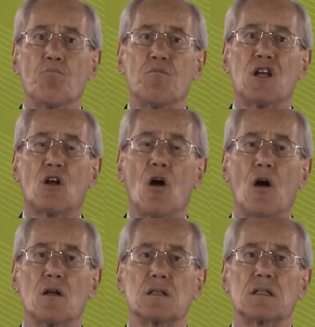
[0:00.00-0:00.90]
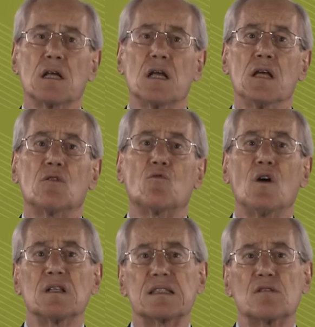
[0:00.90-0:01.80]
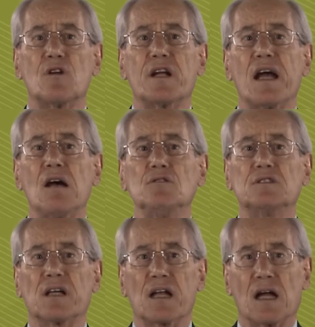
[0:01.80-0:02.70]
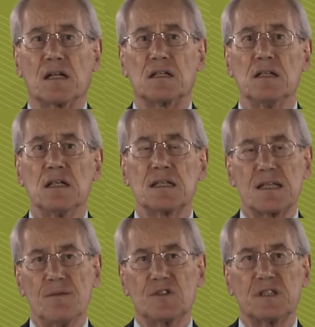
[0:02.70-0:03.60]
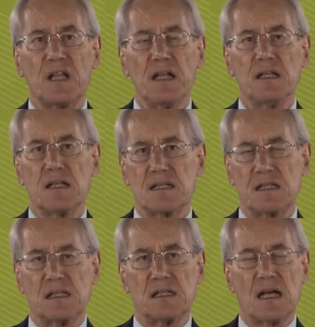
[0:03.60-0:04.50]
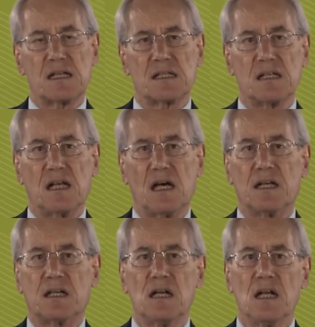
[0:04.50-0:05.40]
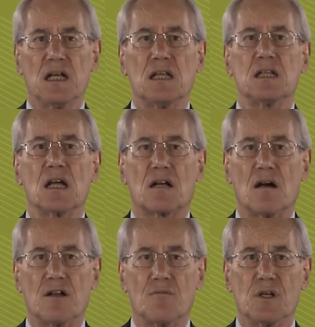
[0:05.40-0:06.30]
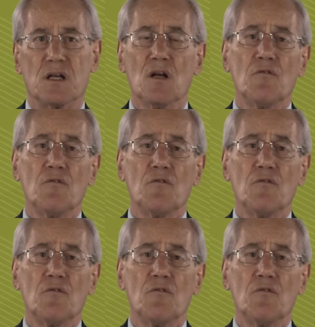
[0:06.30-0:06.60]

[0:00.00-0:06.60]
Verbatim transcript: because it wants to counteract some tendency it doesn't like in the economy.